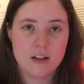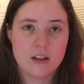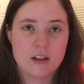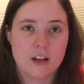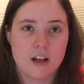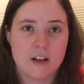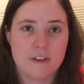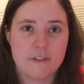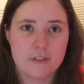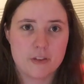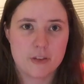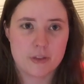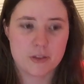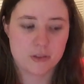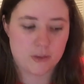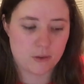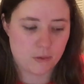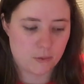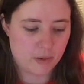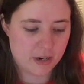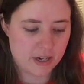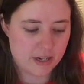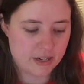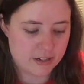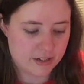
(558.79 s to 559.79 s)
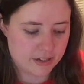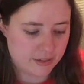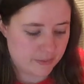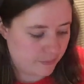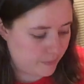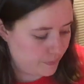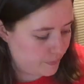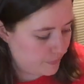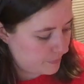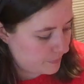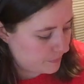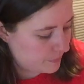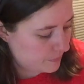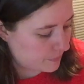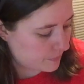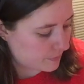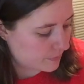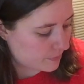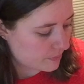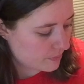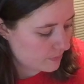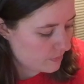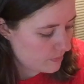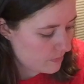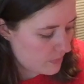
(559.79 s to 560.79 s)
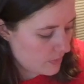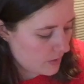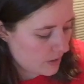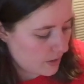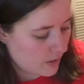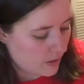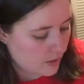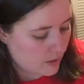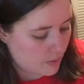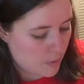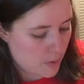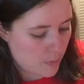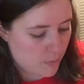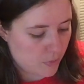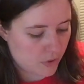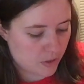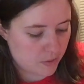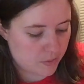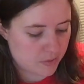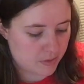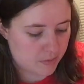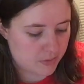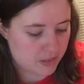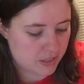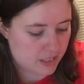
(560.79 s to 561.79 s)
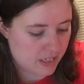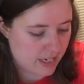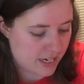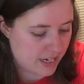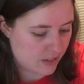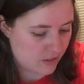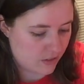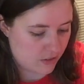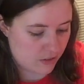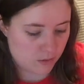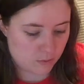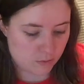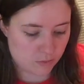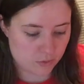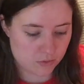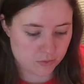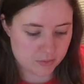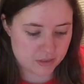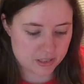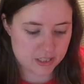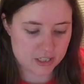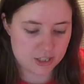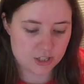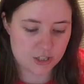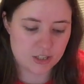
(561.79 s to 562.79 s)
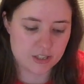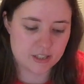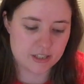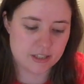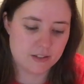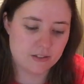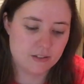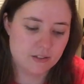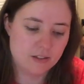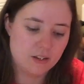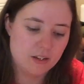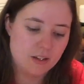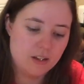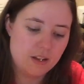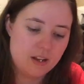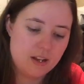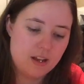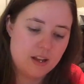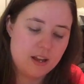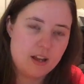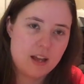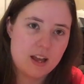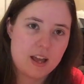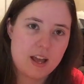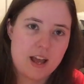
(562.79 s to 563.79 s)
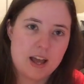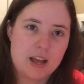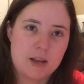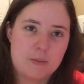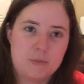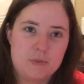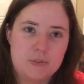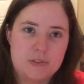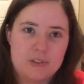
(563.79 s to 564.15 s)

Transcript: a fifth of the way done. Let me pull up some slack so I don't pull my stitches out. I'm